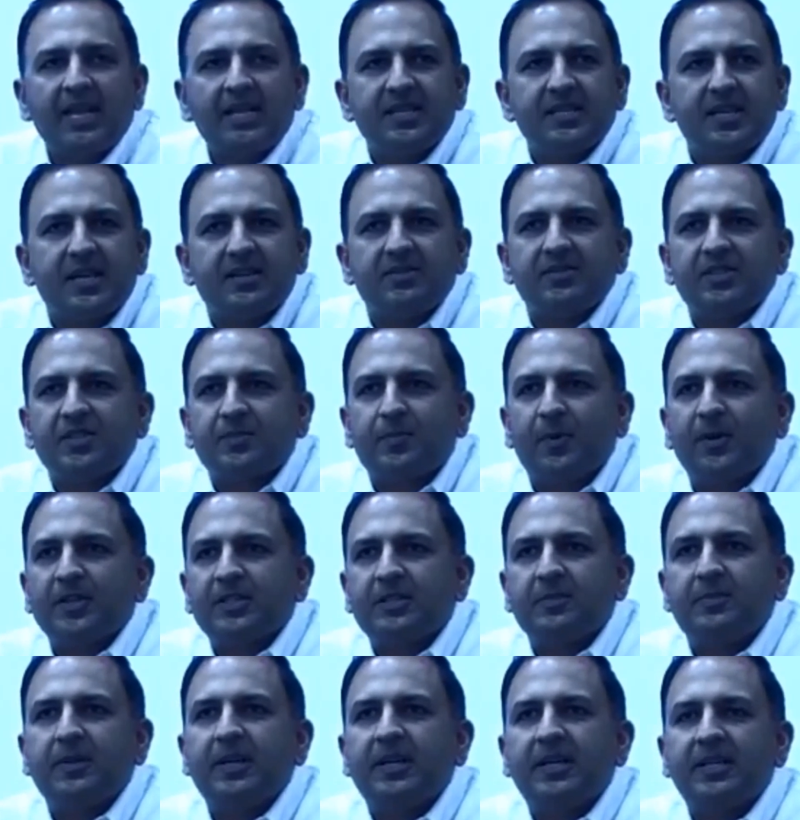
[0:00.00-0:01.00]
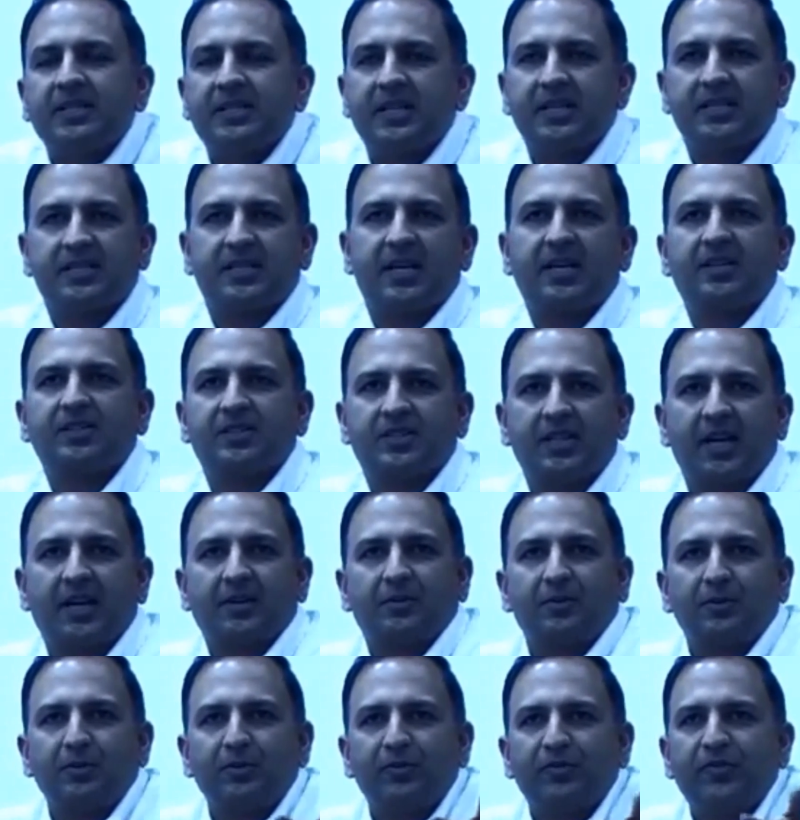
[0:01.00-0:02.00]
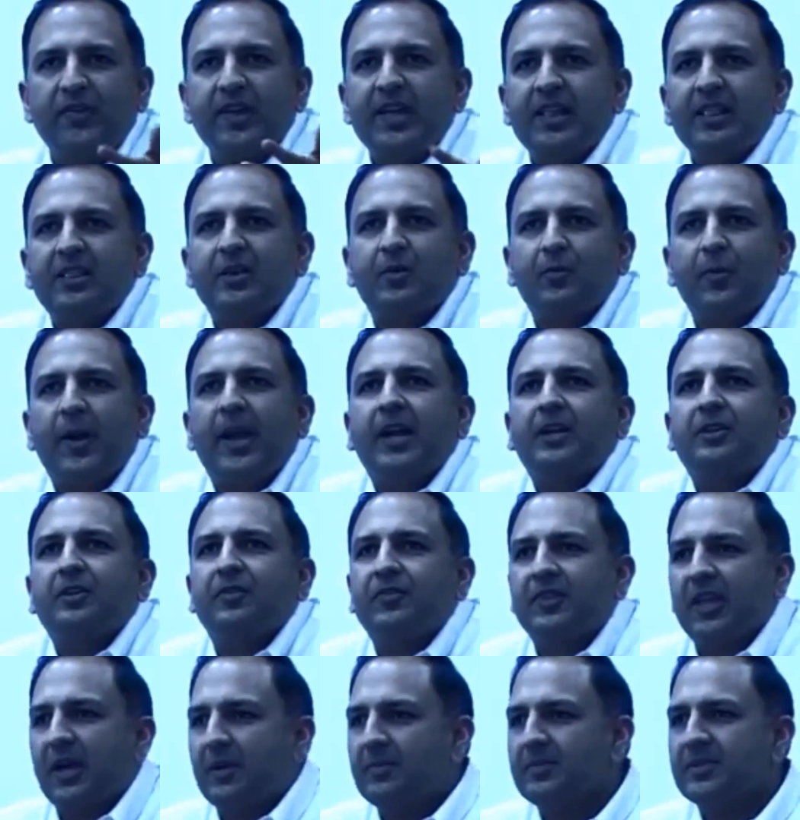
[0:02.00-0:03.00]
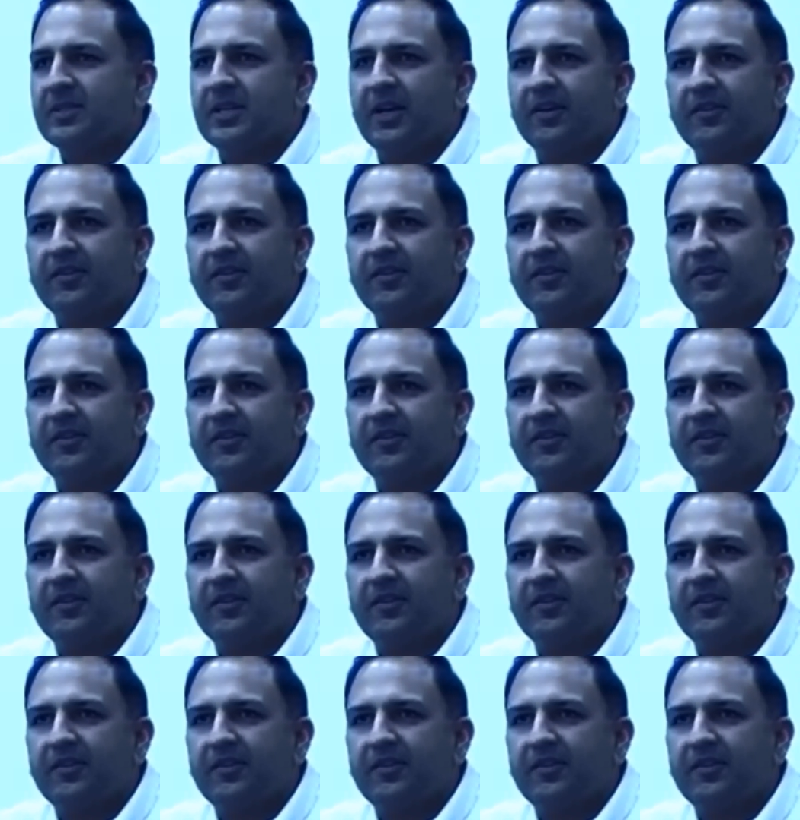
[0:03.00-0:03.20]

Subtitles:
ends and responsibilities are such that, or you feel the weight of them,